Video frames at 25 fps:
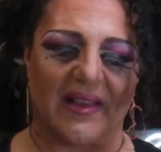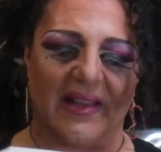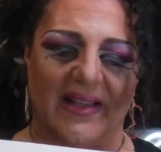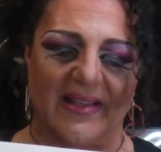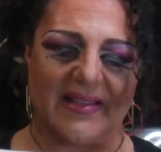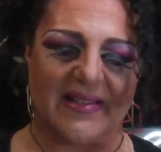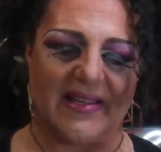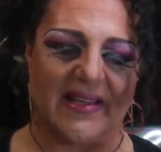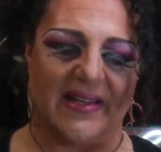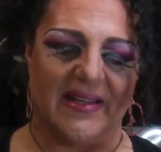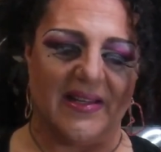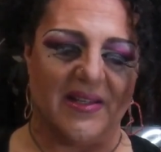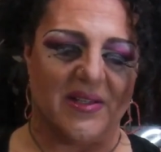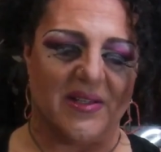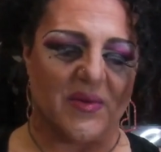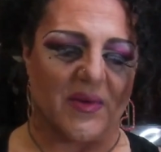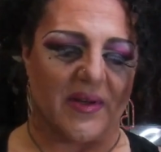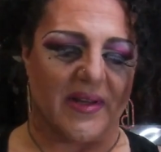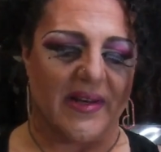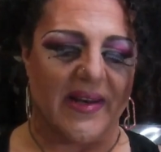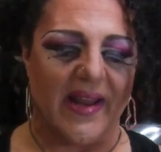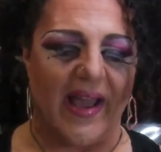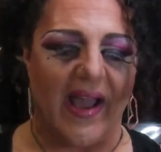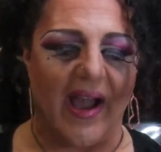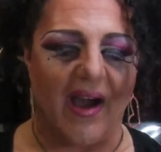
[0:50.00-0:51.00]
let's get
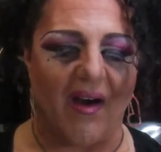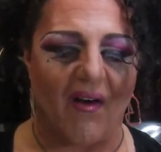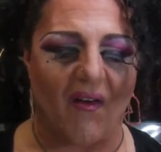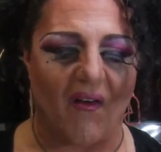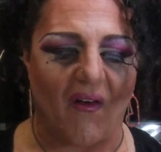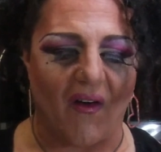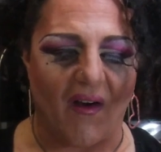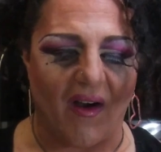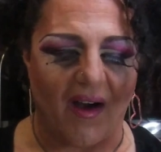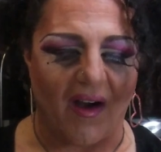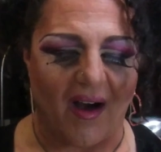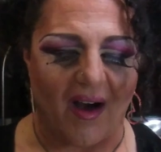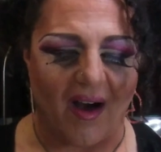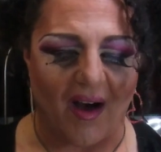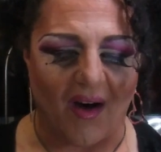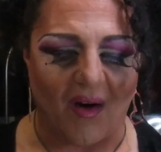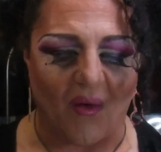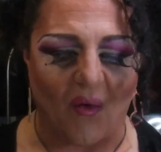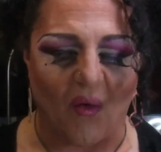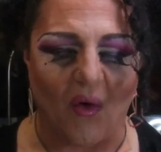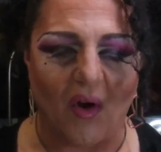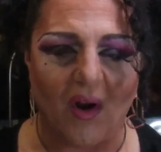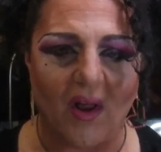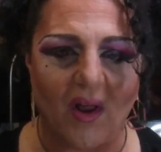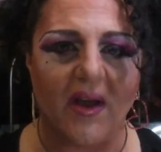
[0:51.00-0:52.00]
into it. Now,
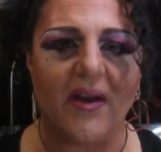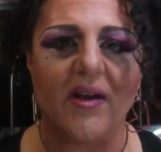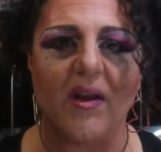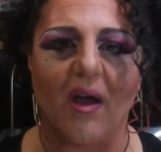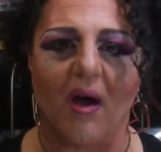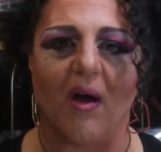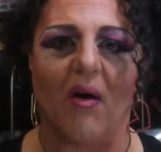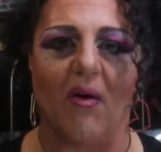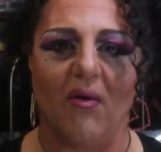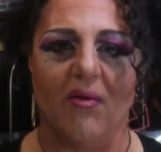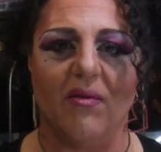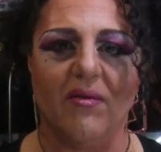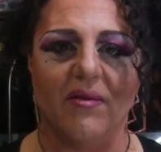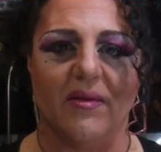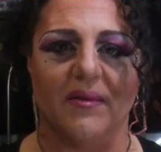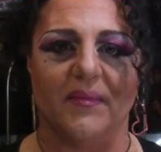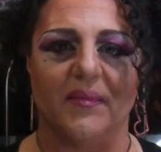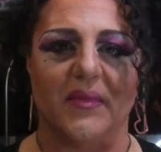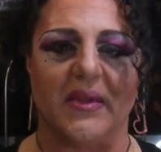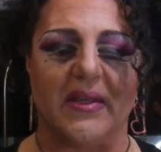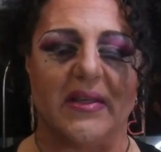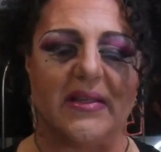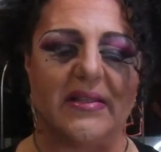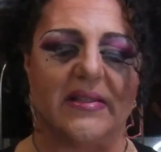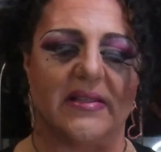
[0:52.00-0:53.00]
all I know
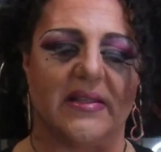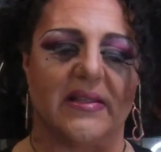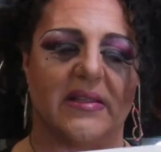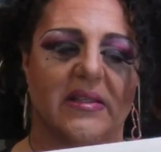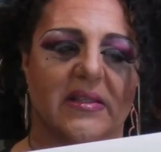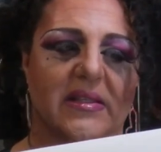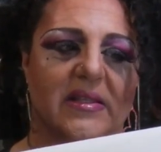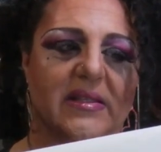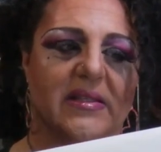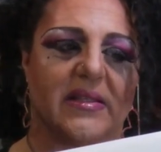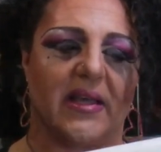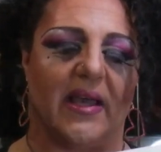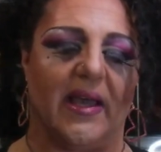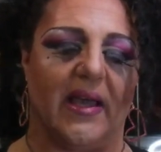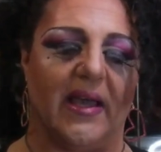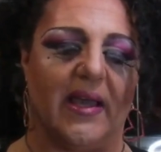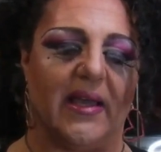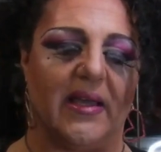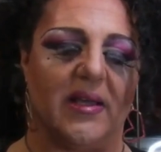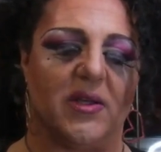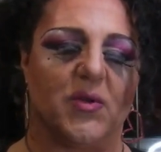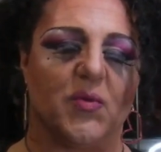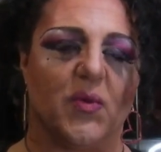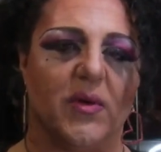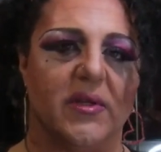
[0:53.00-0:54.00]
is this is
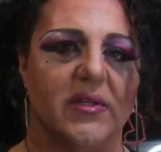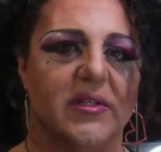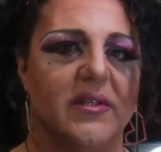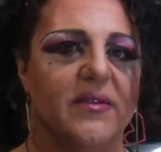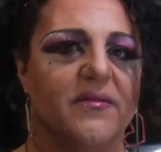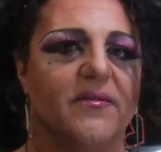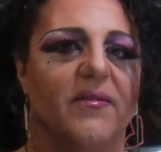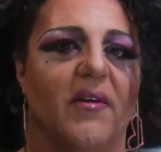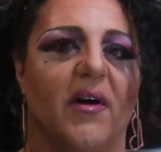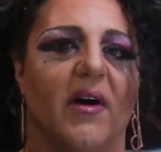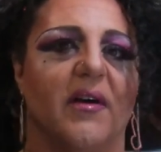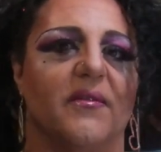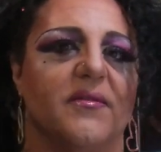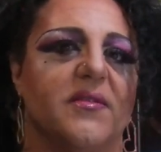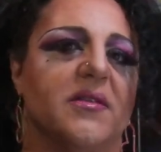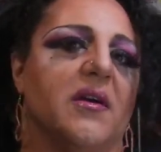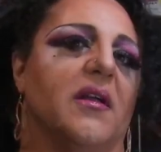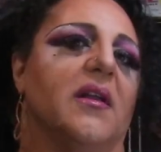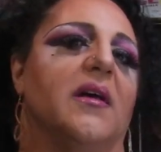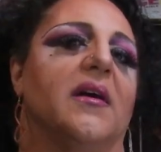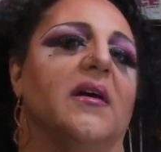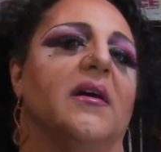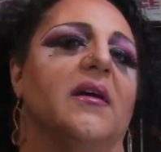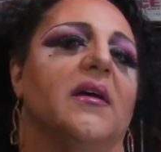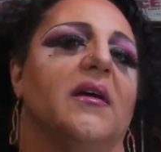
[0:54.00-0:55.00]
a
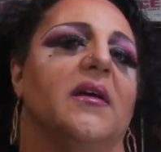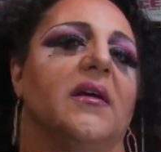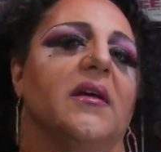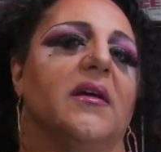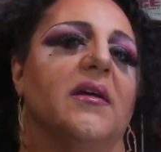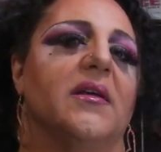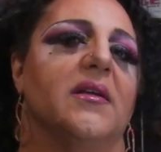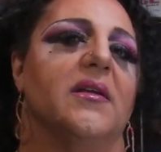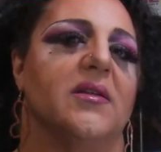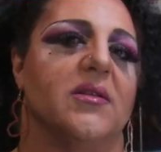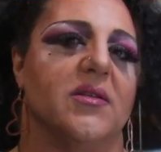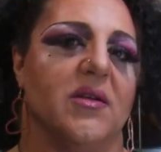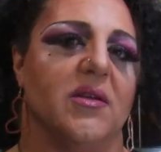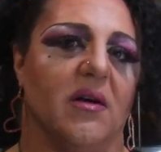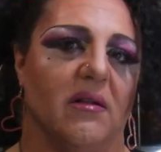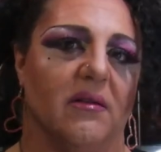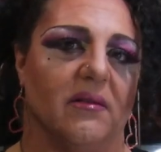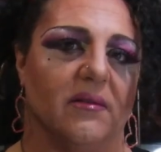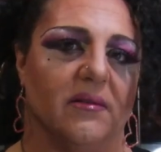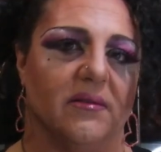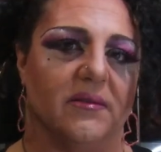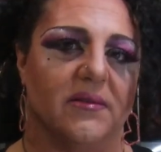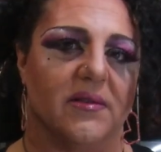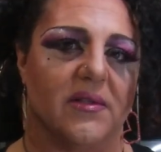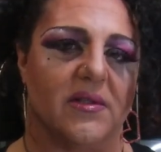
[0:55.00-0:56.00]
$25
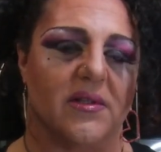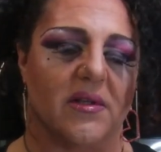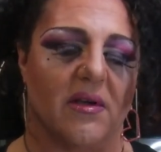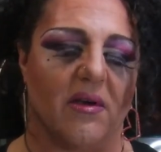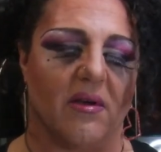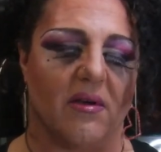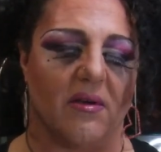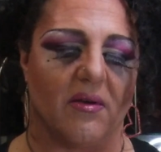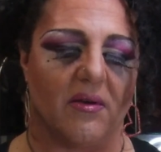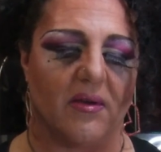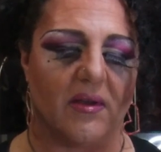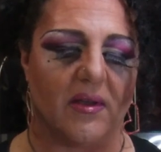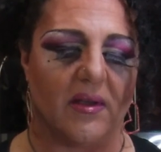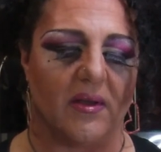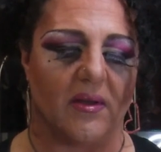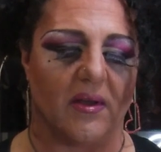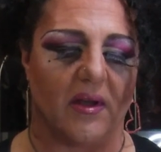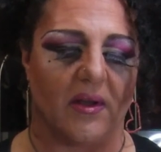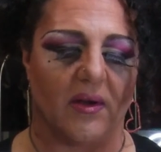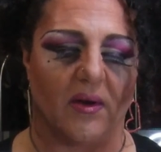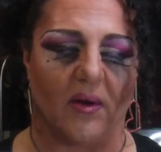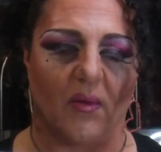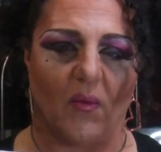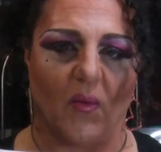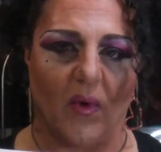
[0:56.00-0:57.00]
doll. So
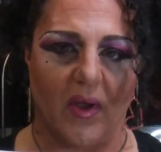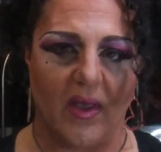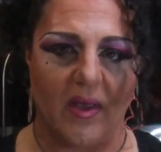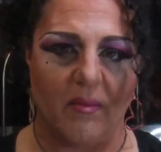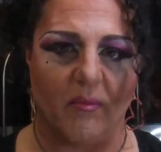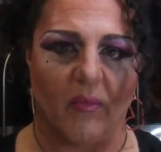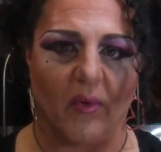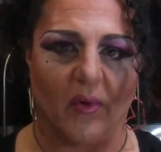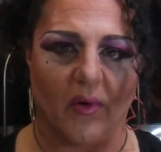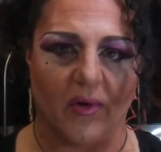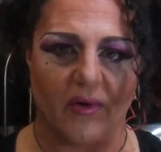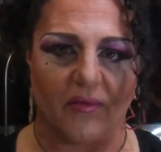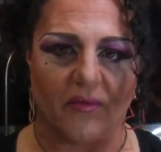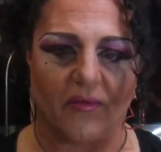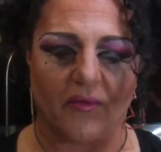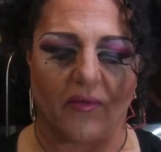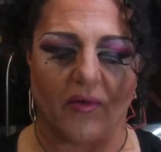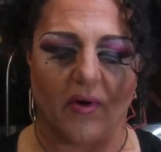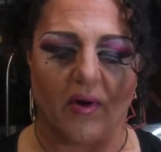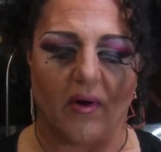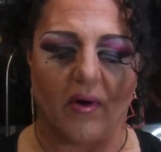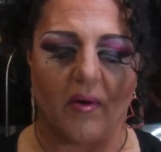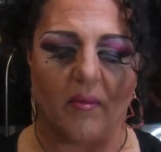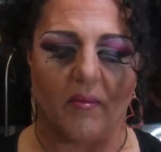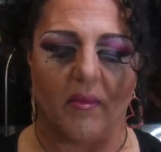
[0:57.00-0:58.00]
I don't know where he bought it
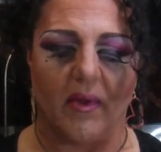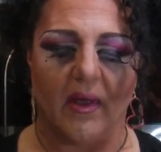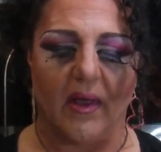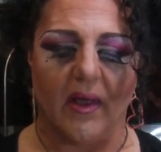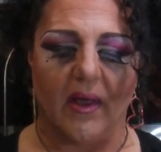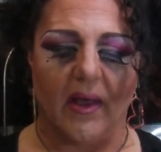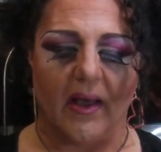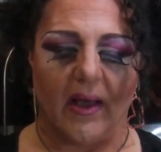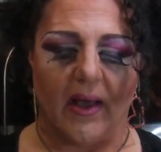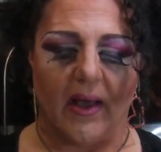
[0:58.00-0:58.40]
from,